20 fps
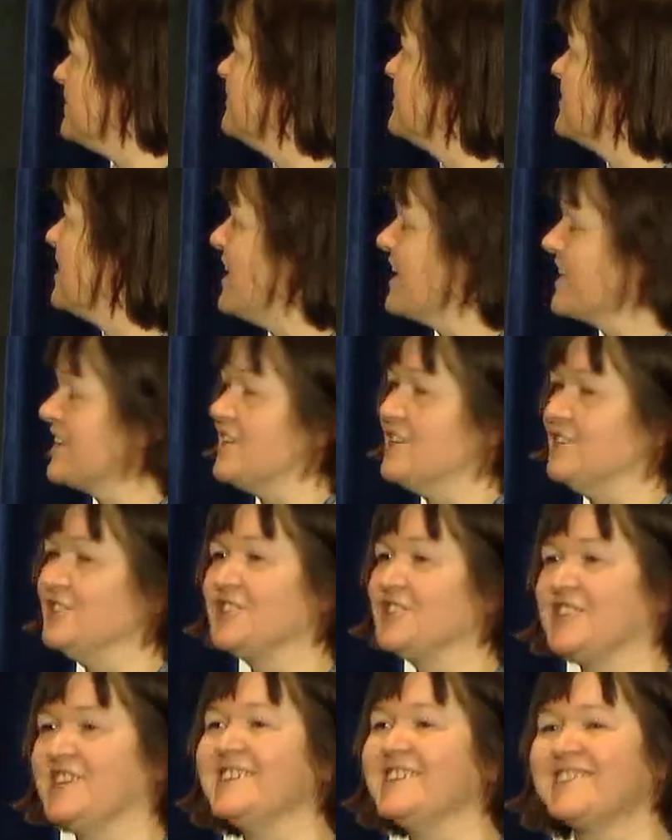of
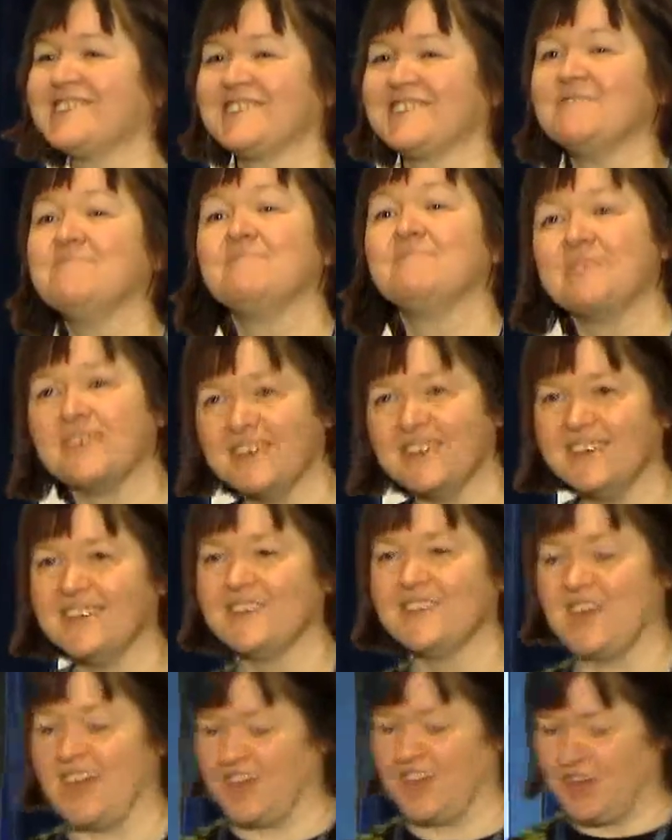diagnosis.
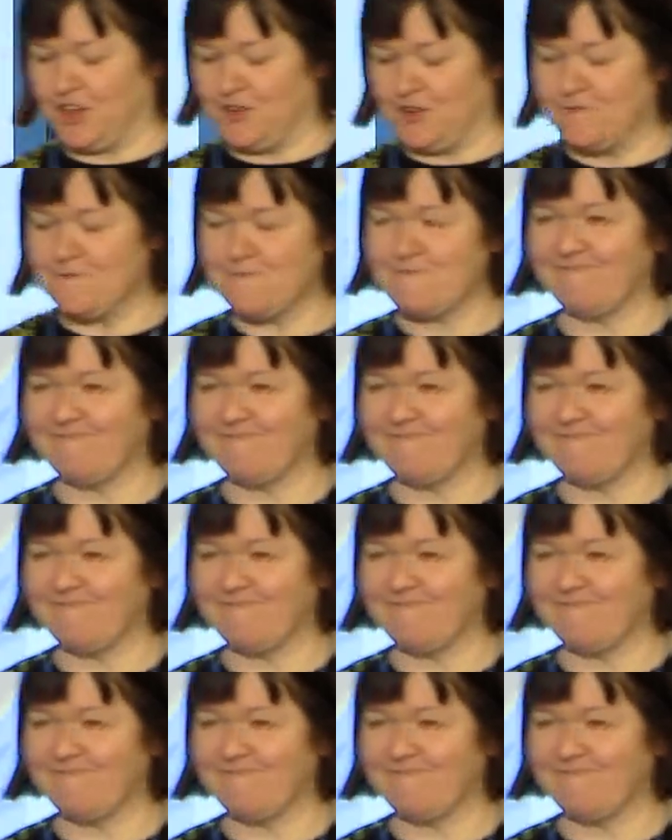Thank you.